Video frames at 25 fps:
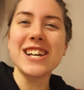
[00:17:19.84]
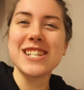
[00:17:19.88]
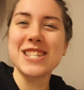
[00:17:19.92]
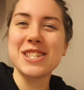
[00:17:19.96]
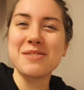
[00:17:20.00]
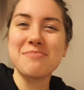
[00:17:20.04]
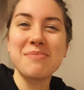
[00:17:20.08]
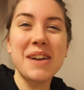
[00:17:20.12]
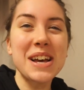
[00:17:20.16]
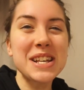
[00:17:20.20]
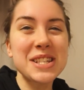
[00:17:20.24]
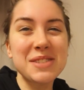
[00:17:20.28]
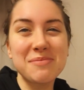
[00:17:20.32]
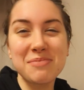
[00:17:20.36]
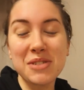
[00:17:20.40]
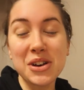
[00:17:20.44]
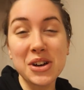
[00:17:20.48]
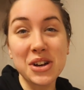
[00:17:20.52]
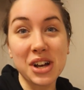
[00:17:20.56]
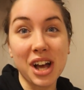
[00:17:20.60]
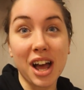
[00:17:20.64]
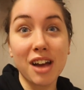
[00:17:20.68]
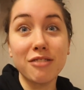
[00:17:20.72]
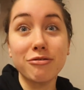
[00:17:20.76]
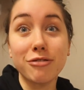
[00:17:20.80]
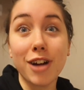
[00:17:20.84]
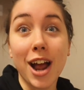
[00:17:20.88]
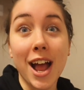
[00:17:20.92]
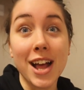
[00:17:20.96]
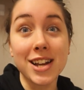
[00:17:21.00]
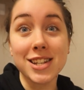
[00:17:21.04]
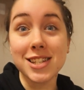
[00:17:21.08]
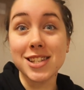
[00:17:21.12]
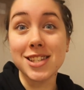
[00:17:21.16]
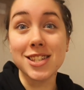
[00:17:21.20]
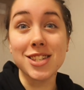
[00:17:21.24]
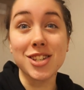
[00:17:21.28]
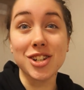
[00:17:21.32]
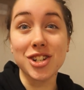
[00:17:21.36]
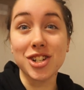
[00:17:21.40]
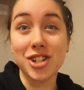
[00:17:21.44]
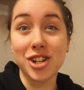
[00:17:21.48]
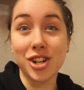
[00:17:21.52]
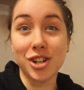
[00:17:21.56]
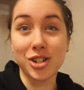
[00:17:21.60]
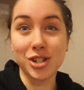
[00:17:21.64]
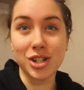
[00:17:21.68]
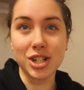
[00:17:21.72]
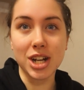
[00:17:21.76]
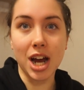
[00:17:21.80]
It's the best book I've read in such a
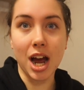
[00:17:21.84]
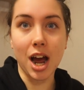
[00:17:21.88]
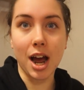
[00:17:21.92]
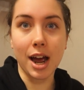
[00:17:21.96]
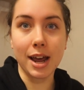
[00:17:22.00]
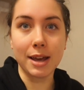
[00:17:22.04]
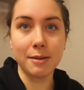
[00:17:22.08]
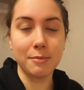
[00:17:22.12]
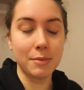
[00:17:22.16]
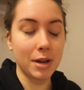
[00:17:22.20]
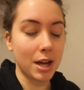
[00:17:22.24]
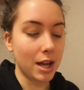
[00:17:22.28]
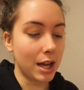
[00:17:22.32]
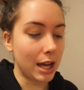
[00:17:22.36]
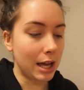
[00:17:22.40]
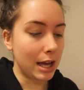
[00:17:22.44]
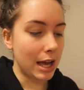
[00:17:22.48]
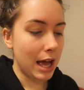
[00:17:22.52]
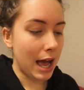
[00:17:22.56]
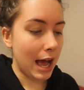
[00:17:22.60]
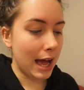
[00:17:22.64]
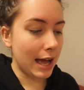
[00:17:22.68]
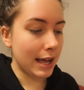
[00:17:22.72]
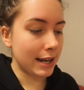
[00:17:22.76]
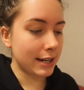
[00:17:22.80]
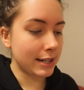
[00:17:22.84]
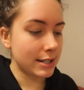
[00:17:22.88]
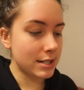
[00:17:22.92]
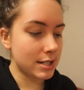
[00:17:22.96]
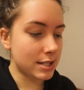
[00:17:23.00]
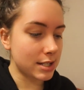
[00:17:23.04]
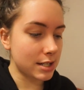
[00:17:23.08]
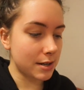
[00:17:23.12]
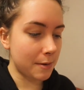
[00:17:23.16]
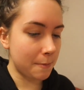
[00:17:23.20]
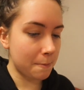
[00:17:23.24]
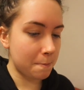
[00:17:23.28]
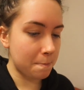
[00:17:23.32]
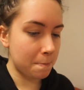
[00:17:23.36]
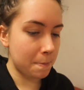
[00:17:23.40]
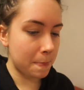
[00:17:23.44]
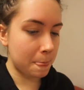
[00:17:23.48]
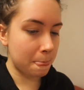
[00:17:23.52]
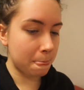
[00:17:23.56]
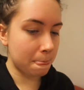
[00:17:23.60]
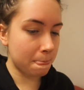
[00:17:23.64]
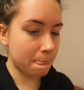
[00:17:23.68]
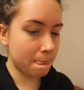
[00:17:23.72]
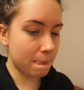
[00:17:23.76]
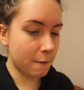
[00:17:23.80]
long time. And
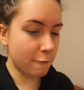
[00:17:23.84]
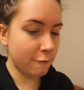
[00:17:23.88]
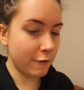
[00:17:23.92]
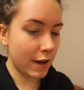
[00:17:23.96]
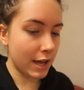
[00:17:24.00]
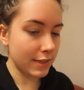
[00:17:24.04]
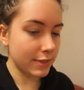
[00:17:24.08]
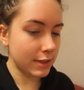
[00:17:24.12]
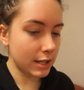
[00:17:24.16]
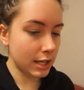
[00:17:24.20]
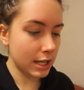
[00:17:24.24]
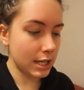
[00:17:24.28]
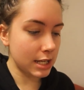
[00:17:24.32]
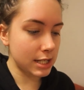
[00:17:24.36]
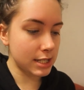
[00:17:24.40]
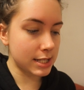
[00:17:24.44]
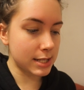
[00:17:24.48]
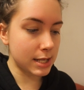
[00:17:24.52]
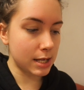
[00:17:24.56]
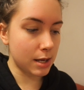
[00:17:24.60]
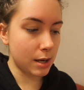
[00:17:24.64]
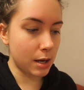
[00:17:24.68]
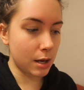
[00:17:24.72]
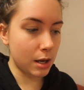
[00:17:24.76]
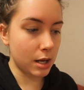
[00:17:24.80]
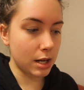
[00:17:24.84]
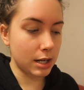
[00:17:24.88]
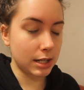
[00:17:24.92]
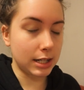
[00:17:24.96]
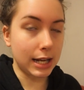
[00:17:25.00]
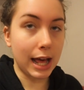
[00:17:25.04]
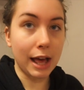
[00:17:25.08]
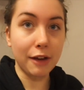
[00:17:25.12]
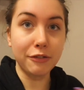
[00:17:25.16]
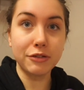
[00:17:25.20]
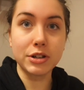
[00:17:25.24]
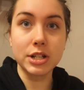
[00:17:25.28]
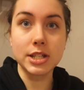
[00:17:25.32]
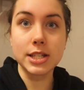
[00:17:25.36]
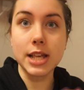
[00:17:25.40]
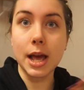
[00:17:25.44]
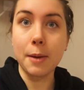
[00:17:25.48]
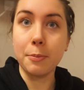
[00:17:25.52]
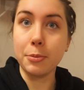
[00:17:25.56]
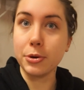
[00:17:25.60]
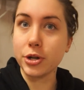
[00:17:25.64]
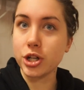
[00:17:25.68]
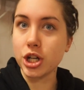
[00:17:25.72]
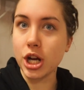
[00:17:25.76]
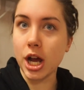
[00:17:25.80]
the fact that he's left a
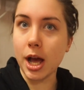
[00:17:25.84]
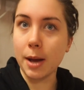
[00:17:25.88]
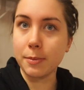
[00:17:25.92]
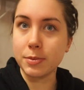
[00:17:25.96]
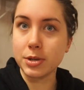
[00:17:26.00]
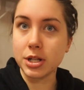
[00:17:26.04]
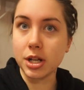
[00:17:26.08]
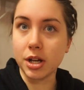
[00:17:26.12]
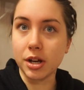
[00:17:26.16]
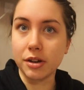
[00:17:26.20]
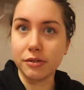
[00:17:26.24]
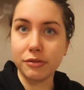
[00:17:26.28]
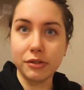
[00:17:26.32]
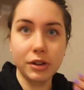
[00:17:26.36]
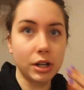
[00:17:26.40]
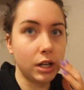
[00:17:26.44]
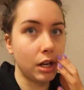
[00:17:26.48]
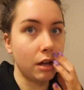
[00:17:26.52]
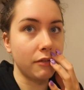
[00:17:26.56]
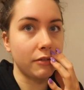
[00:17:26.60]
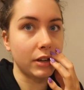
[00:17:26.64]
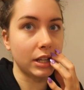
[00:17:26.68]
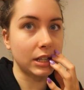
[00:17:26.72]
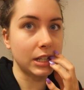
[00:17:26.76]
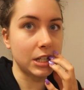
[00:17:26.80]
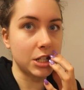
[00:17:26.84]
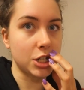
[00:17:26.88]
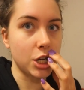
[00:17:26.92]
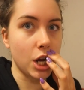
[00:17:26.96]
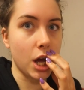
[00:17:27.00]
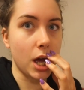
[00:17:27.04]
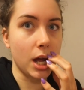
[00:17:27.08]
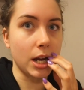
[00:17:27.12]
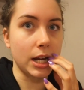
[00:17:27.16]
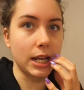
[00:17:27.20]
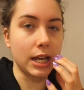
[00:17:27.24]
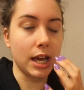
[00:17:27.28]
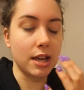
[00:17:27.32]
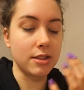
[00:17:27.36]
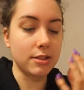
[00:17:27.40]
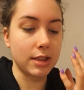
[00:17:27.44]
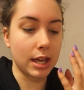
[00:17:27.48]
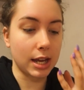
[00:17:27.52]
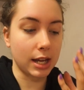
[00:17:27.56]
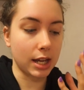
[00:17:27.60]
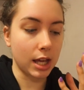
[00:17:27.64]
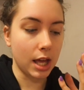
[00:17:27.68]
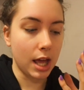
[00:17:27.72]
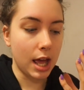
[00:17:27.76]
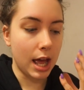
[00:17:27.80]
separate chapter for loving the journey, I
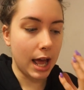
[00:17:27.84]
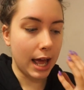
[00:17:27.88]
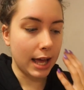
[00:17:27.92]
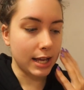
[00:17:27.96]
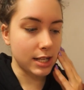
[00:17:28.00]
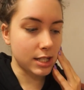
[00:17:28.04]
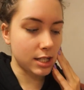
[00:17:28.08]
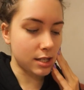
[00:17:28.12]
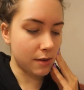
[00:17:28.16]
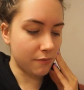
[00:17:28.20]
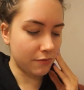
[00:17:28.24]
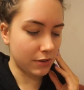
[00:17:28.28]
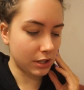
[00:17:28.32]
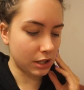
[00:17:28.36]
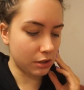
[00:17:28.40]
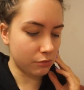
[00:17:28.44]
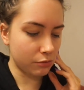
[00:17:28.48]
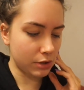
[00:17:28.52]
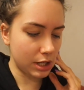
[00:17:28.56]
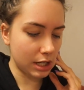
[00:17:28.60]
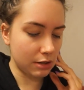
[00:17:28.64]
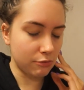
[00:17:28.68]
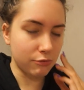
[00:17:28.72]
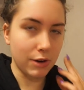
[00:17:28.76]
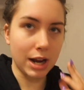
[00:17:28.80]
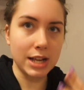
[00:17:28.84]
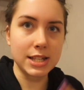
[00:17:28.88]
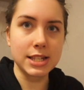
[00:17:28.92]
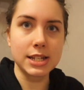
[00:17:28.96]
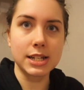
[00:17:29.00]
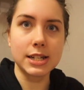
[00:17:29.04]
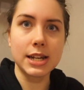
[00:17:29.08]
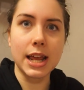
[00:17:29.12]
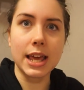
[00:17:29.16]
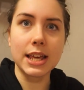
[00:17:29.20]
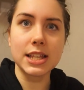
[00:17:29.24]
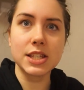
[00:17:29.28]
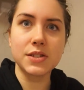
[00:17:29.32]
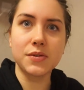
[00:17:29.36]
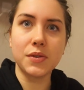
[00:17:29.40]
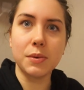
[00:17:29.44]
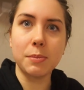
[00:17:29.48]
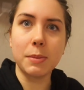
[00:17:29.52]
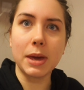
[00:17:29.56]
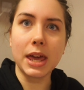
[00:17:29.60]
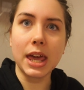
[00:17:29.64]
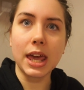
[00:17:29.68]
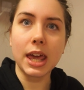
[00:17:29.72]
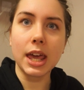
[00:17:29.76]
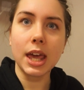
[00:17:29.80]
think, is something that really resonates for
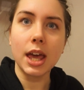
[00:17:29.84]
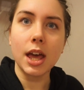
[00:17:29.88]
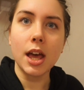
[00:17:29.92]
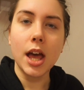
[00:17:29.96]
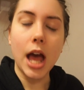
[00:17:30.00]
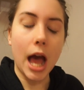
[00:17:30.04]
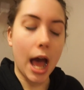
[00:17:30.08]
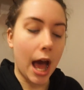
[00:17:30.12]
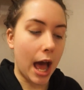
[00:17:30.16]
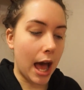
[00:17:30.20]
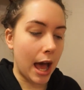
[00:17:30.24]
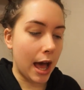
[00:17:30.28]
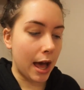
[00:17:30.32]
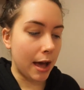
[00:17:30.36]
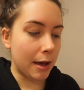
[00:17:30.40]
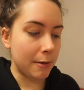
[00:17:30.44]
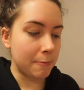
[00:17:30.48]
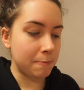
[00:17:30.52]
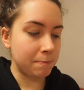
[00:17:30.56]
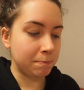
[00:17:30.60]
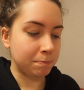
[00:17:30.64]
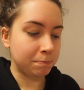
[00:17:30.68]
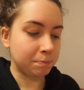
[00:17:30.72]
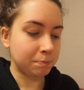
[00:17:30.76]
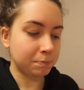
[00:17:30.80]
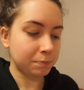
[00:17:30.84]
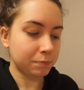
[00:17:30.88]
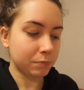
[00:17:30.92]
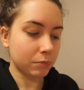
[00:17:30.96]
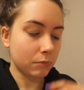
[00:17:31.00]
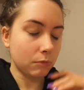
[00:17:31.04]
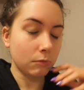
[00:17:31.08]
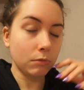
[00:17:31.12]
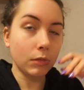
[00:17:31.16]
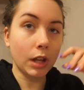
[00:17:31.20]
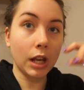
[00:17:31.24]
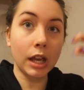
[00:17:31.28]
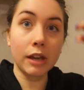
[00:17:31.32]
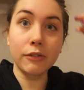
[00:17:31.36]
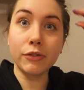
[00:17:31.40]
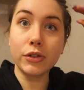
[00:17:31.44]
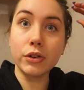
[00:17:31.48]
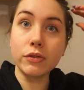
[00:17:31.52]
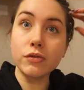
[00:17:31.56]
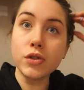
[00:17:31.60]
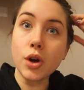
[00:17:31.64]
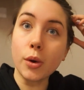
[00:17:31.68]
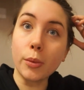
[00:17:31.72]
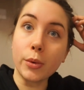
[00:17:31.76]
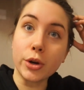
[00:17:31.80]
me. If
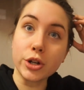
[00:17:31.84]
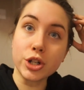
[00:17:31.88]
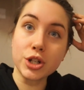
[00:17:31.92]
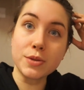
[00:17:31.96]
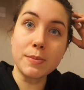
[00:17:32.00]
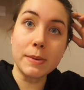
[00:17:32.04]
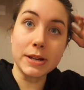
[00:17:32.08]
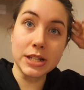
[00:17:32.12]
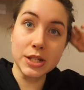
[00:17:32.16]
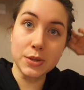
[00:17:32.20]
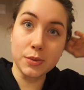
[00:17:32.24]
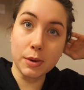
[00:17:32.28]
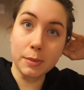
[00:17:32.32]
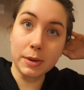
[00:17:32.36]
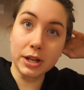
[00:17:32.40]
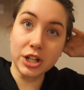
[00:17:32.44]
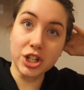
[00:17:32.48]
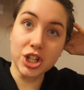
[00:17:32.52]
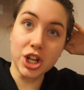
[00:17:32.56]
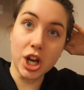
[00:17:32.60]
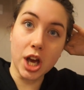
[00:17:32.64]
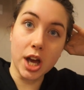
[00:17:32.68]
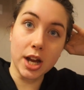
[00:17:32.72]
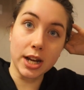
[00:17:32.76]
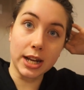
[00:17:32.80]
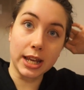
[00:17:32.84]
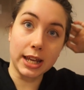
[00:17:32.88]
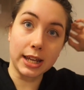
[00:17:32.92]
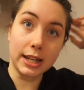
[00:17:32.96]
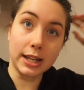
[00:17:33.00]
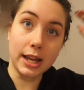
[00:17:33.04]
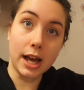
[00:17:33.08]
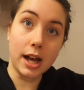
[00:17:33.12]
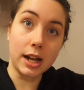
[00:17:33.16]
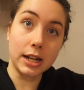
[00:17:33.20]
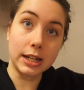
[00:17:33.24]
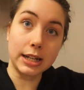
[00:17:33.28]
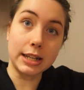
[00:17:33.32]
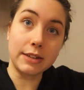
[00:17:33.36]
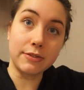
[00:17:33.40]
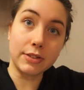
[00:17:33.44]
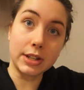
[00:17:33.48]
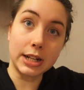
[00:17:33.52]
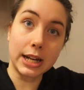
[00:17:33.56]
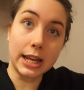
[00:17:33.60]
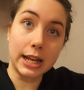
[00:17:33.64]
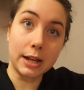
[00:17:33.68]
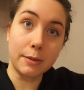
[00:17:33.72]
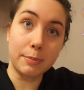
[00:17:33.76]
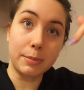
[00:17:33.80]
you've not watched my swimming journey, I'll leave the
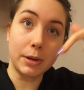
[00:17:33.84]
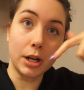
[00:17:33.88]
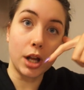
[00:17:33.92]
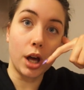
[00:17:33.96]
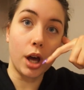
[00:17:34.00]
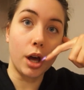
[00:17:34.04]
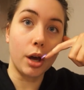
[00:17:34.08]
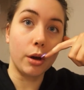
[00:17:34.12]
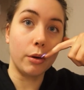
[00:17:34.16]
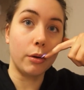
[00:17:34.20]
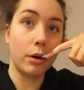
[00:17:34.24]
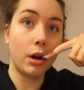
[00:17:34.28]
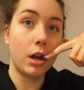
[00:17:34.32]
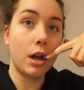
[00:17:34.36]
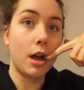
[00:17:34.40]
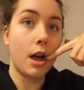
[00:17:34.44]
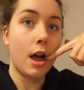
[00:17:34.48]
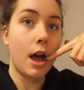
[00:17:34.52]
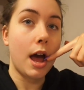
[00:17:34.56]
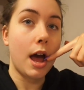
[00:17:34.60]
link below.